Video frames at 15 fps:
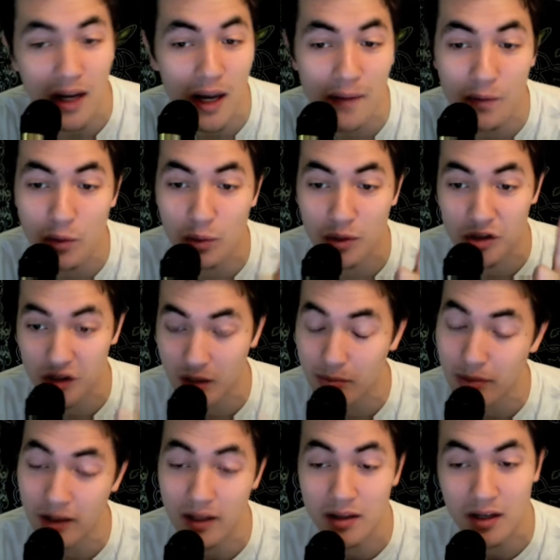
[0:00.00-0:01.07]
ever
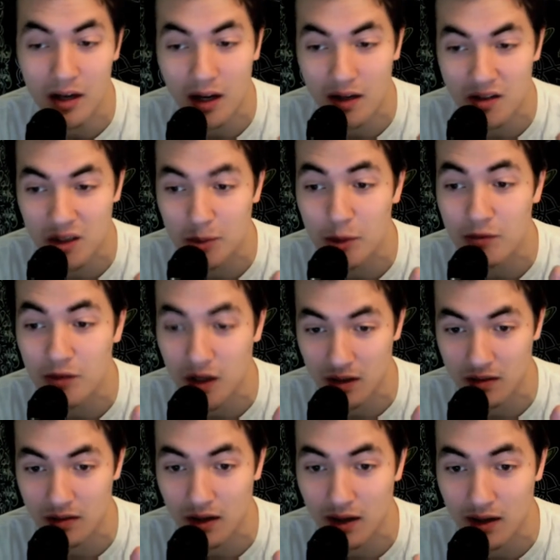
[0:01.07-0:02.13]
resembling the concept of
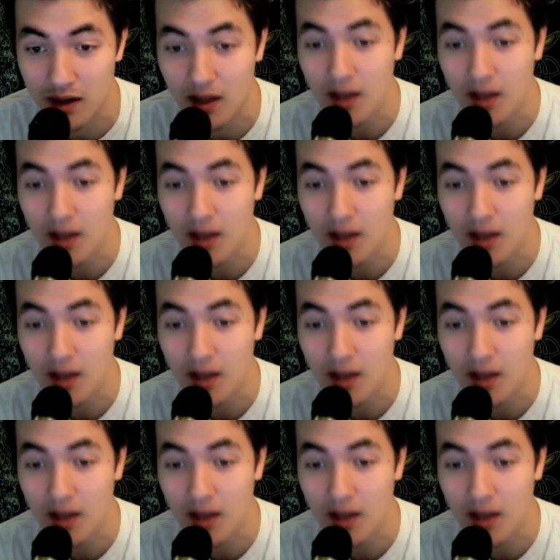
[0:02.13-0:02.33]
genocide.